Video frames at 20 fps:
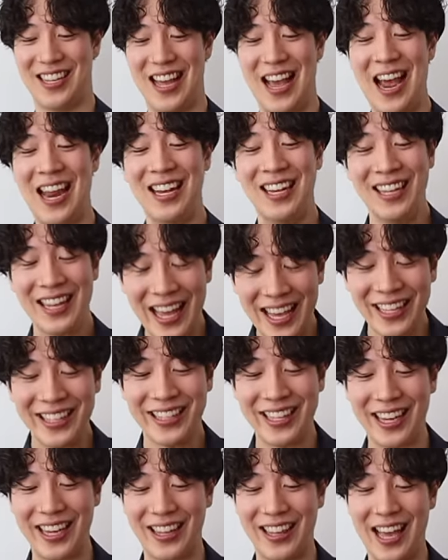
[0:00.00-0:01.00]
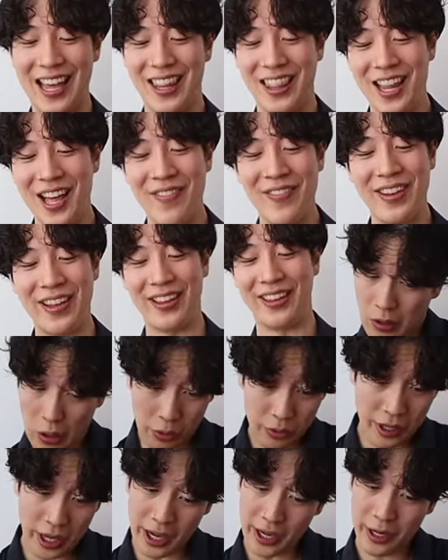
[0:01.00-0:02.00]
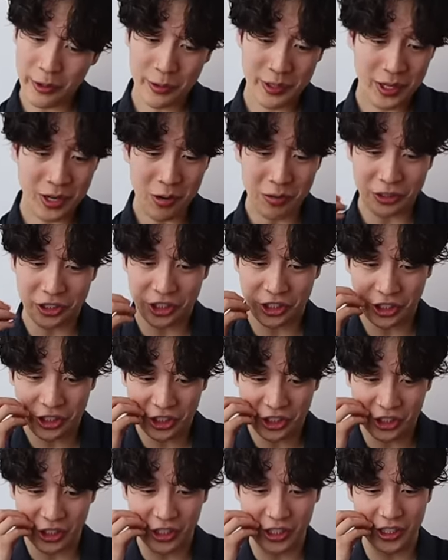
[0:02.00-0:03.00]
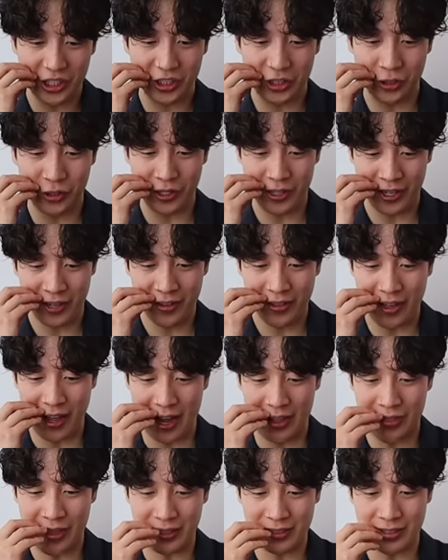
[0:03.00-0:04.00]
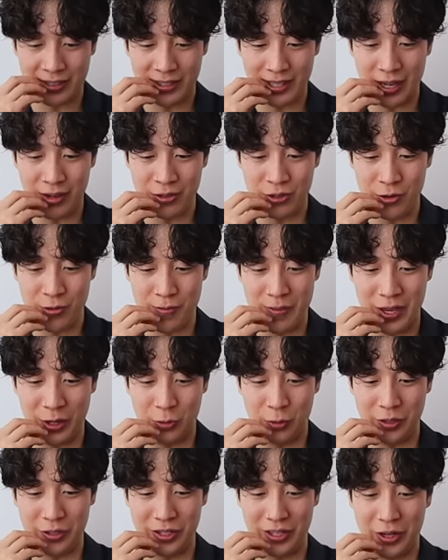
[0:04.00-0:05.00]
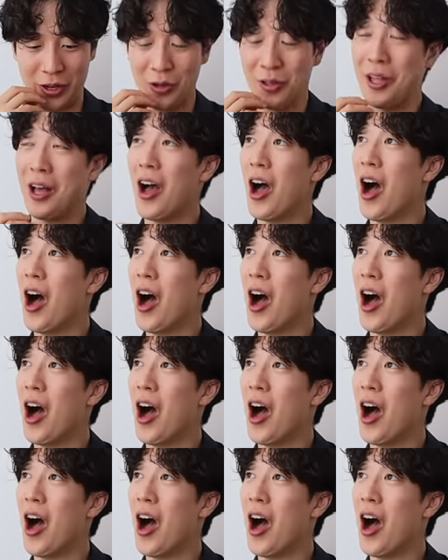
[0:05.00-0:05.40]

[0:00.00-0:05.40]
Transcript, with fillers: I like it, I love it. Okay, here we go. Shh. Do you hear that? That's the sound you'll make when you come.